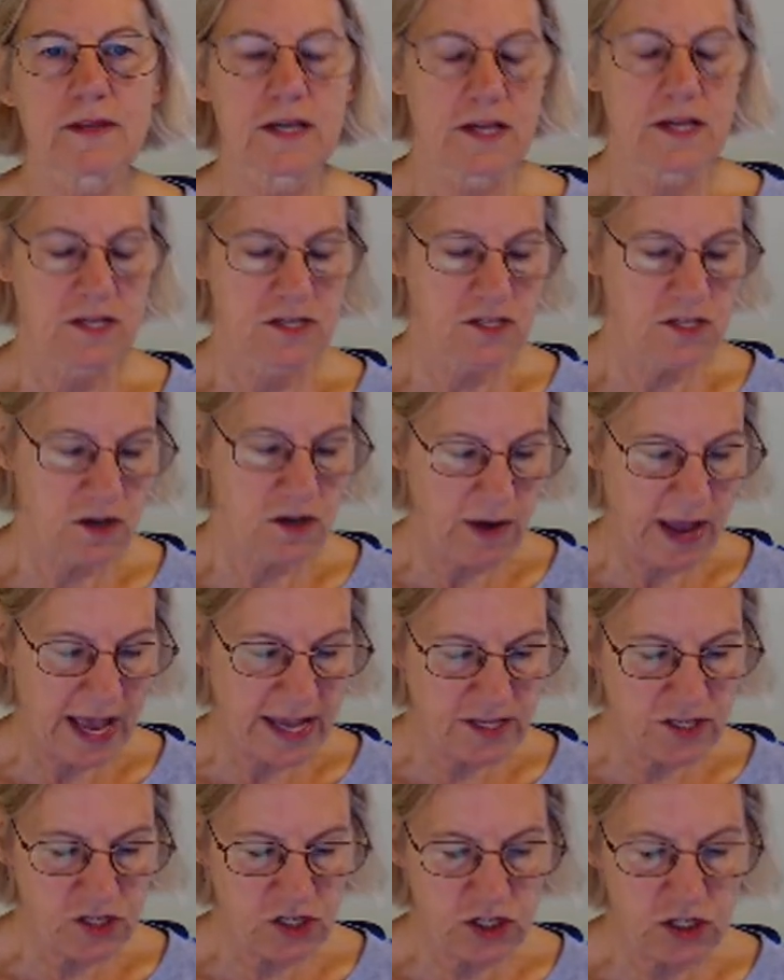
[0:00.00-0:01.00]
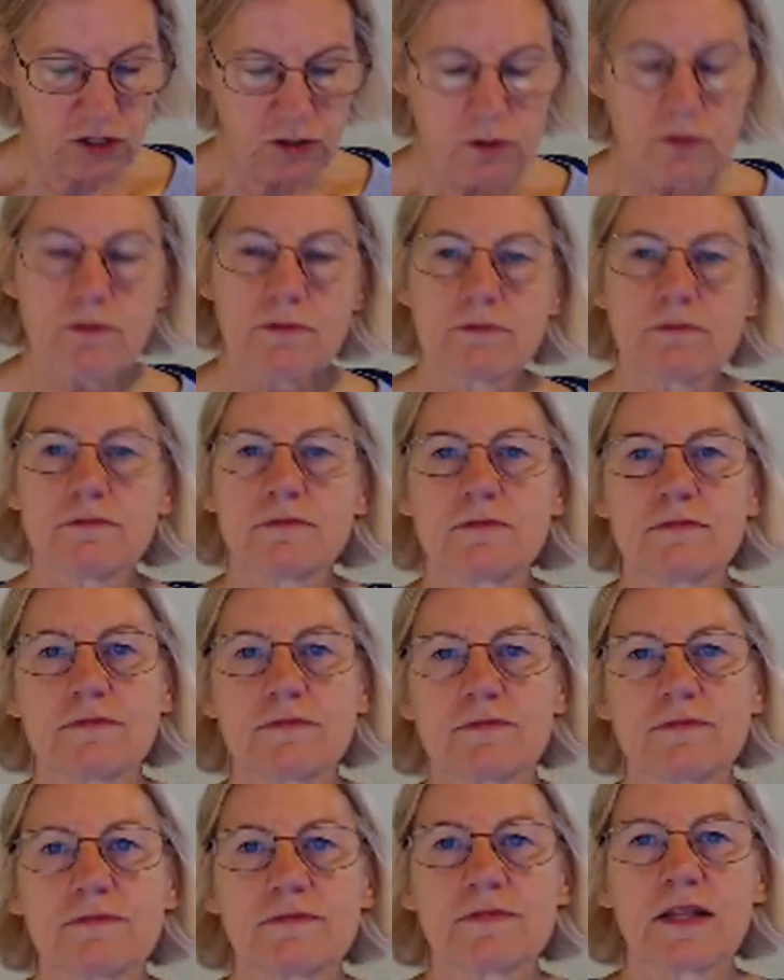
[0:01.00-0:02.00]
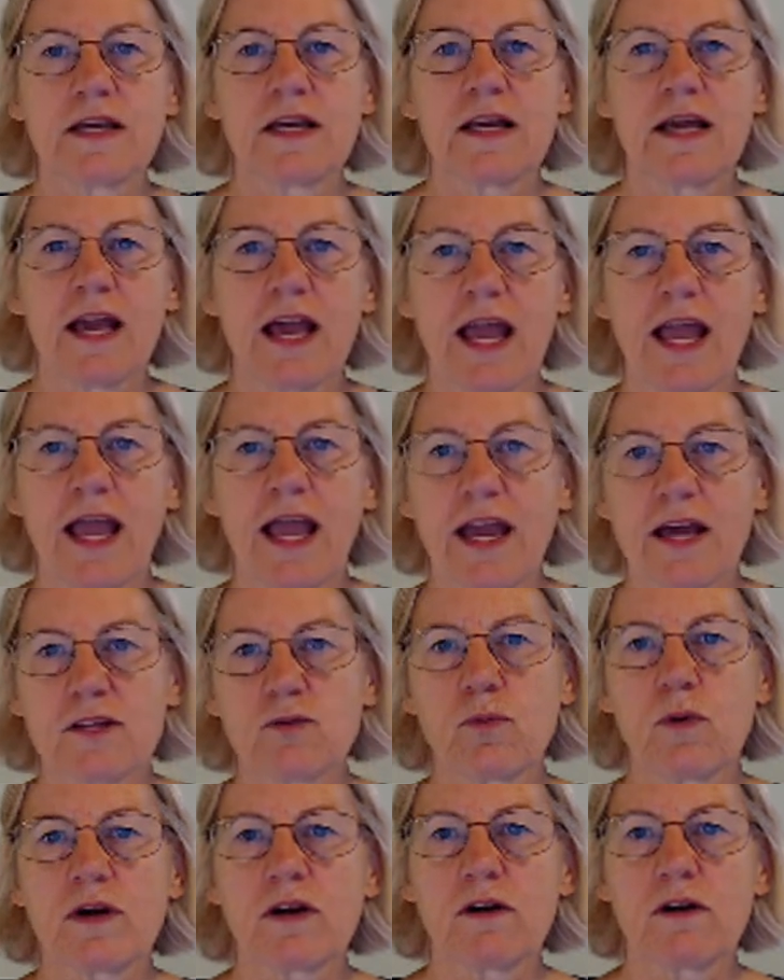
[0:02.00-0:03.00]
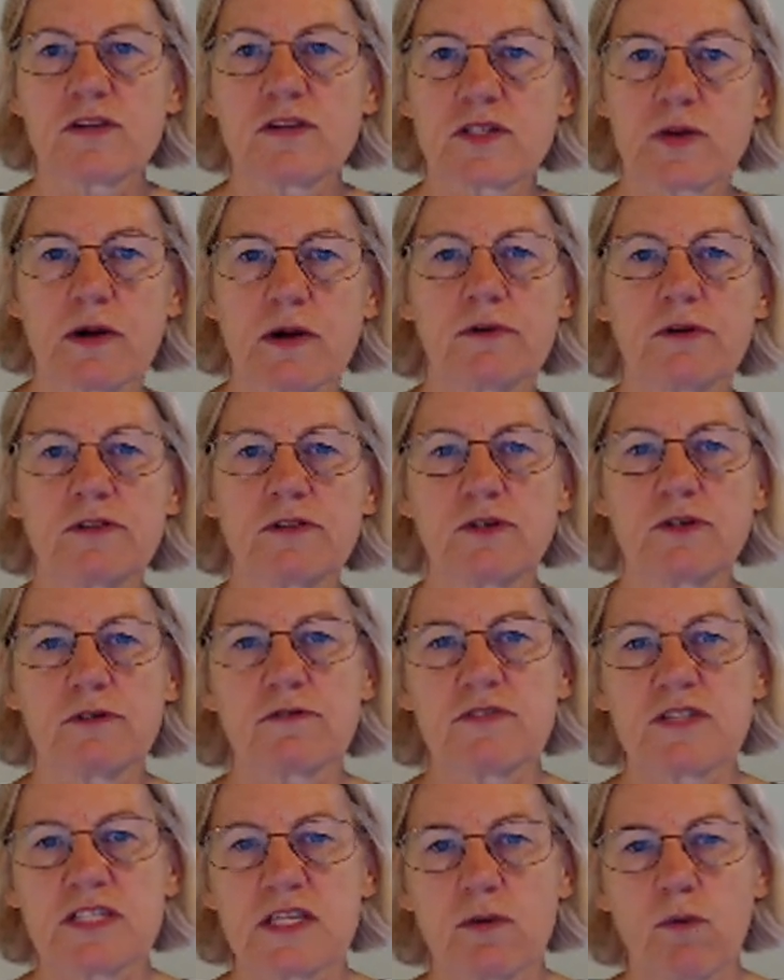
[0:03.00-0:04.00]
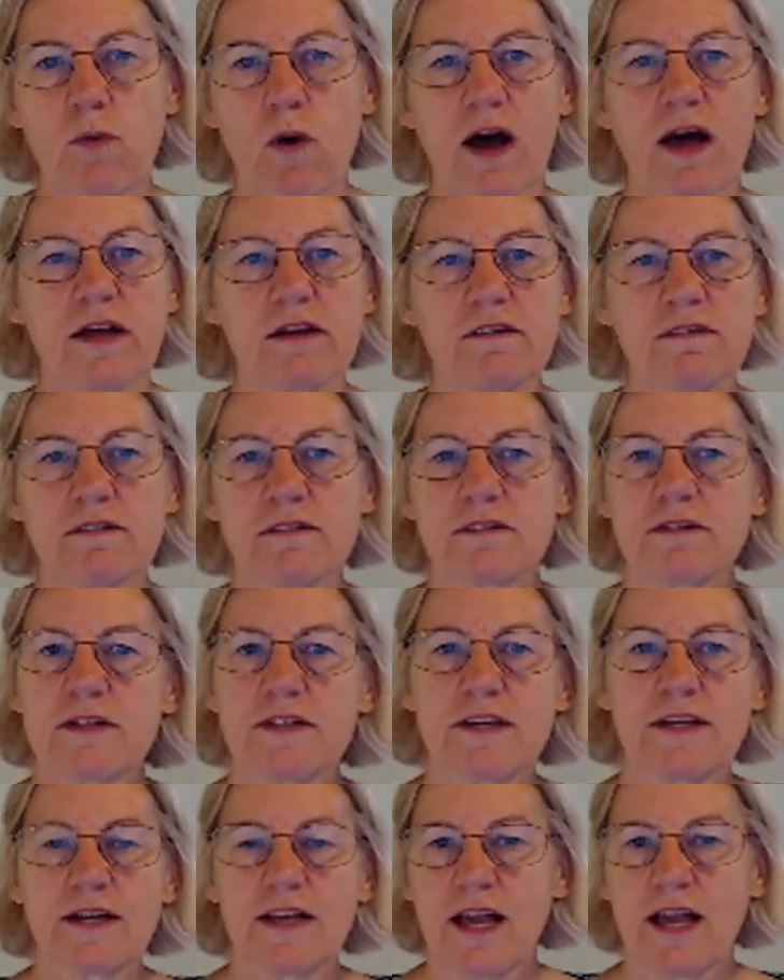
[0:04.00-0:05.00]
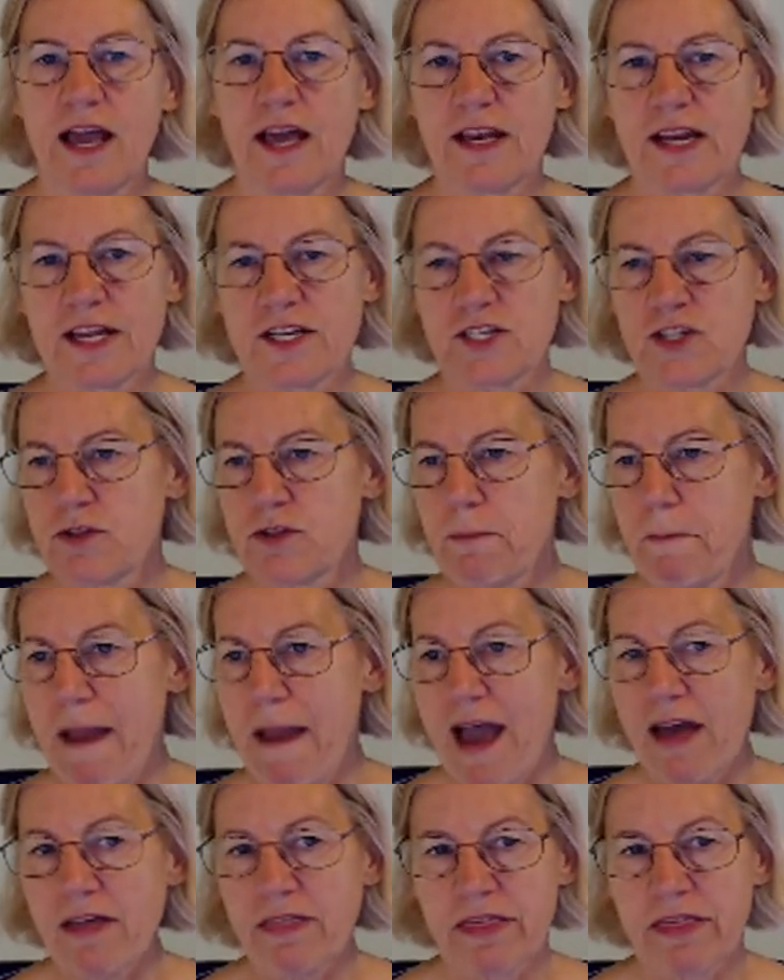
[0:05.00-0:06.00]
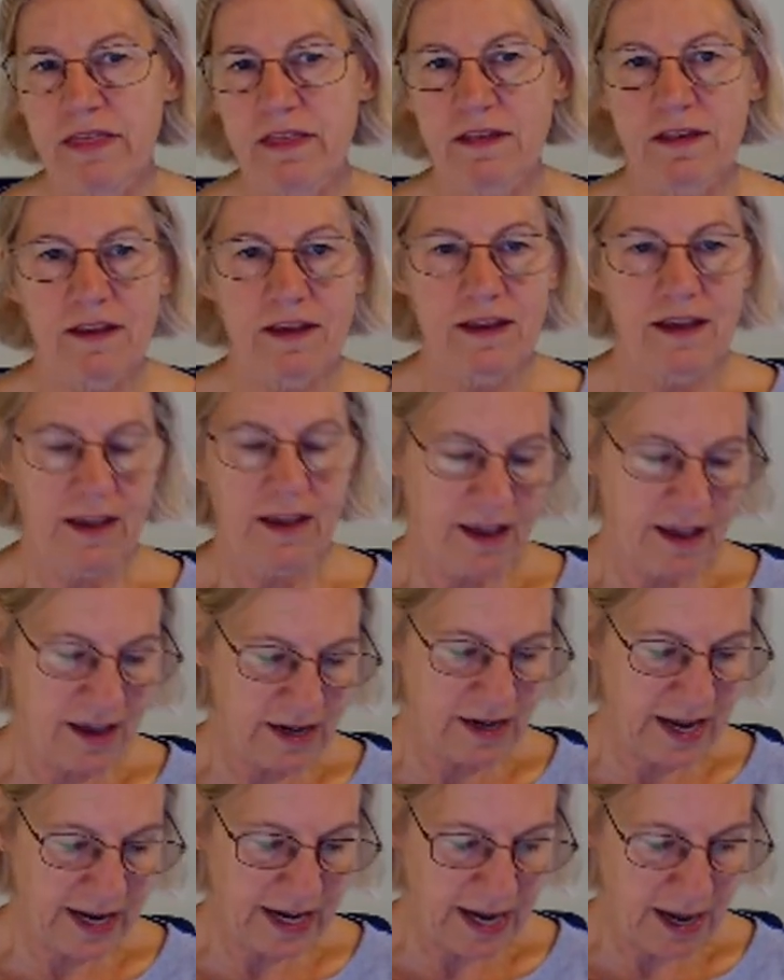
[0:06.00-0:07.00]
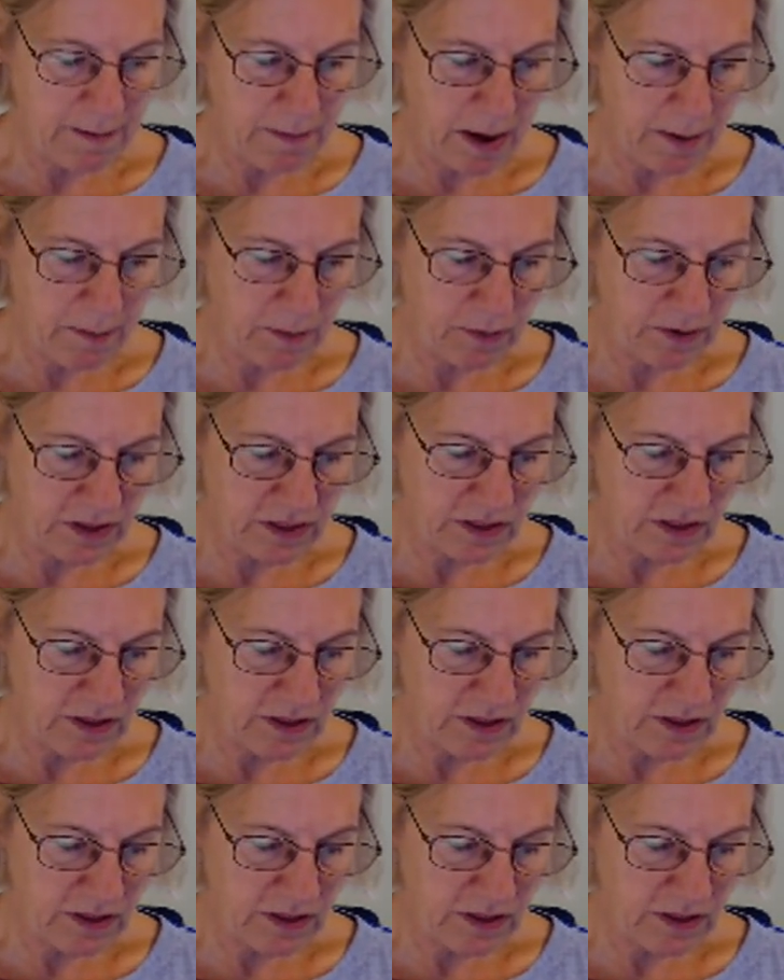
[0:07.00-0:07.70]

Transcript: So S2 and 1 over the square root of 2 of C1, and I do the math, and I come up with